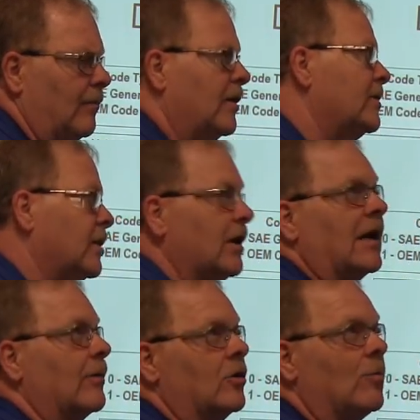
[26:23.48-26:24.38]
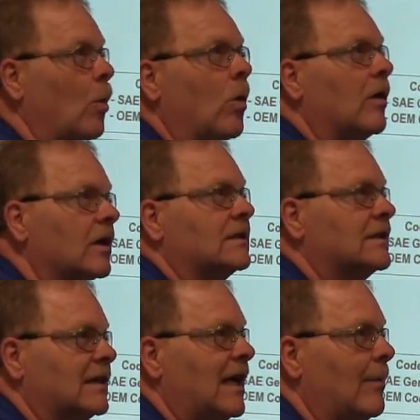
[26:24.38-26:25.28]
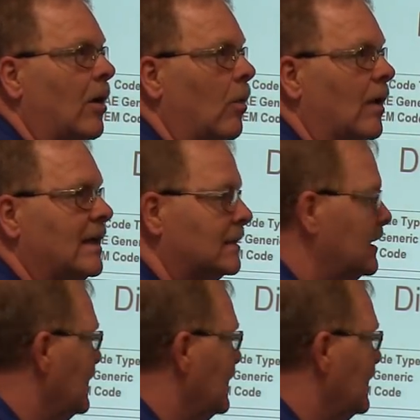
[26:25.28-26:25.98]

the generic room won't look the same always